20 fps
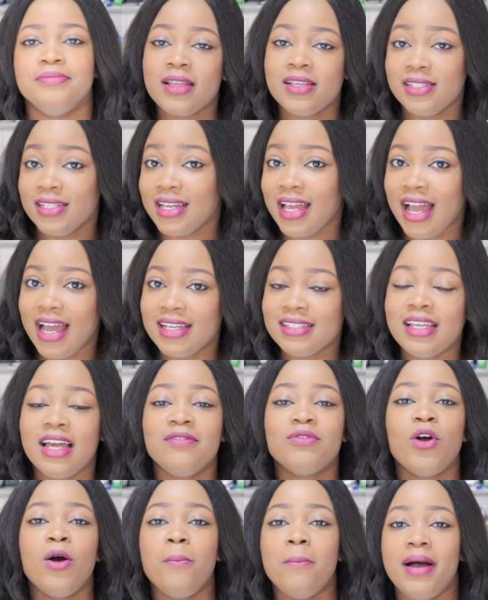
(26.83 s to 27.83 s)
So guys,
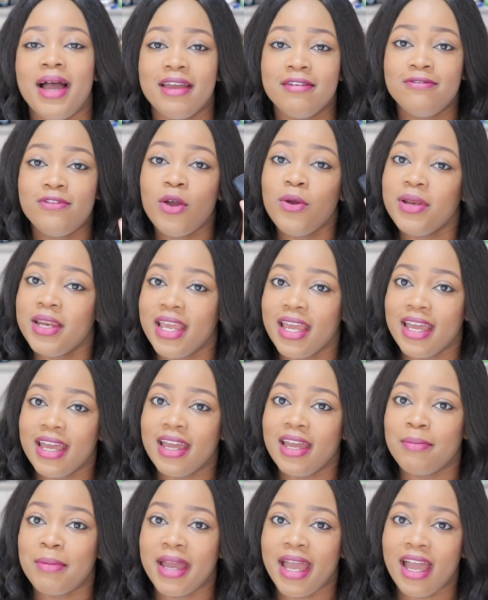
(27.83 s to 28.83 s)
I've got my phone
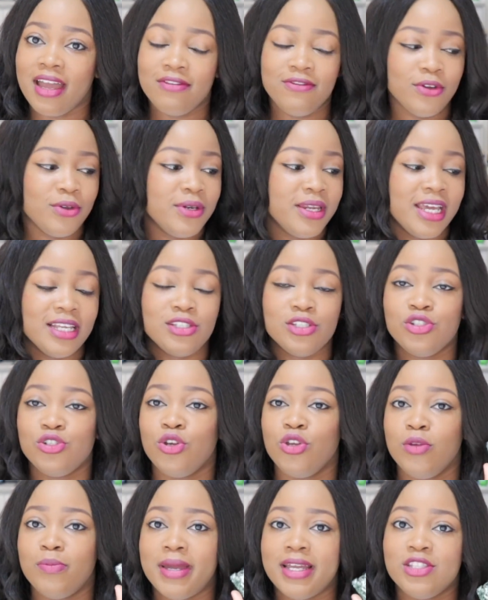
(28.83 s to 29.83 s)
here, my iPhone here to
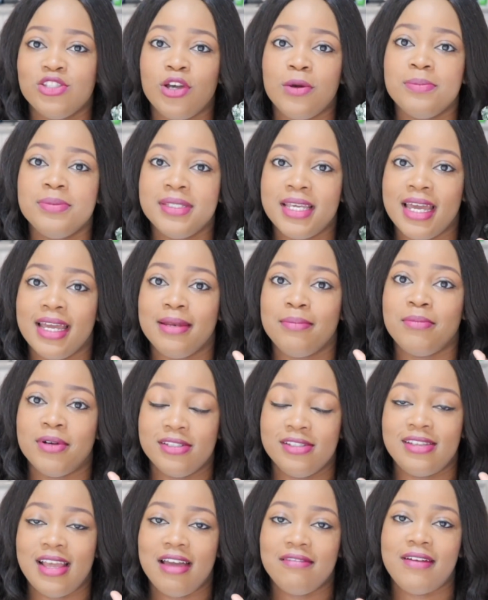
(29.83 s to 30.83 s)
show you my top 10
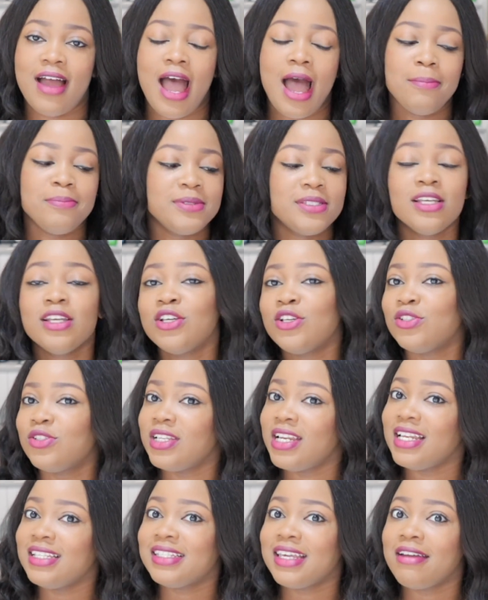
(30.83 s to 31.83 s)
must-have apps.
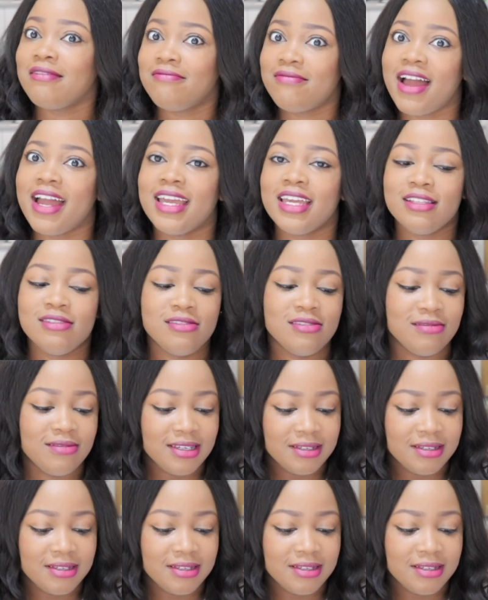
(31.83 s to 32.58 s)
So let's get right into